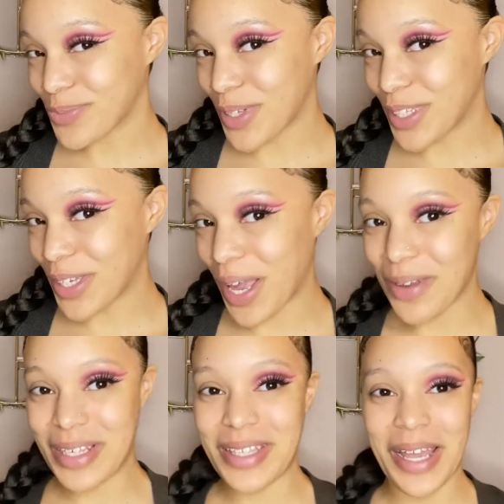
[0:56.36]
Look how
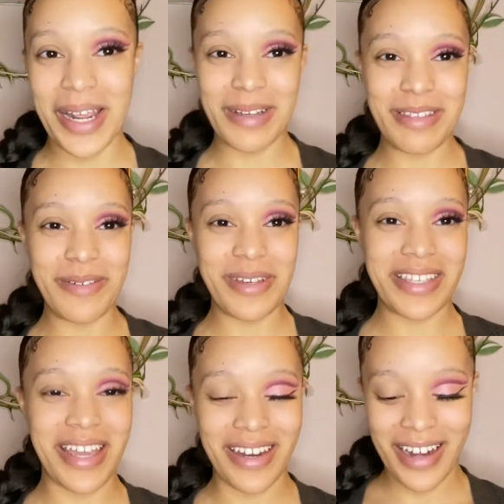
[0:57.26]
exciting, I'm so
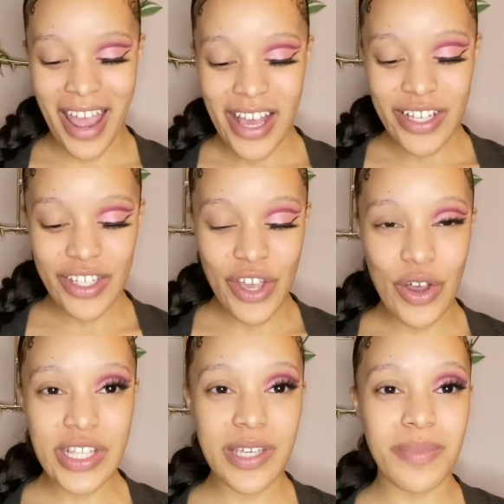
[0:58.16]
excited.
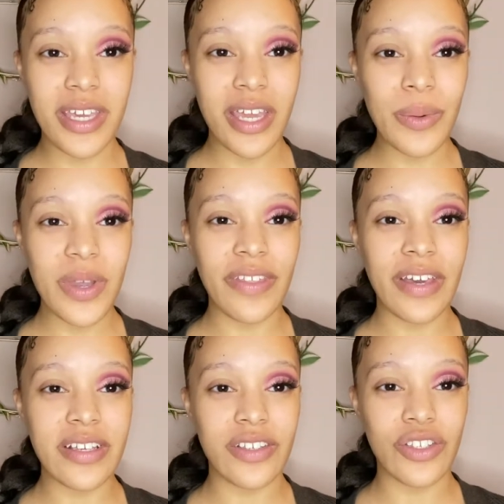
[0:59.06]
So to begin with,
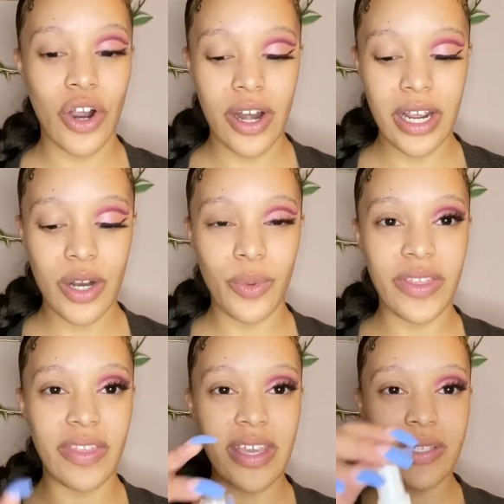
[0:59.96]
I started with
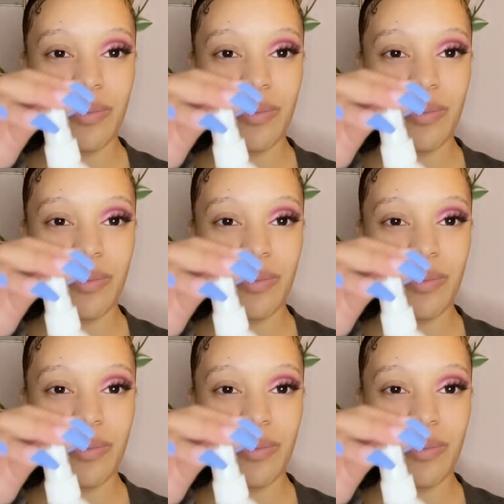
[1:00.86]
this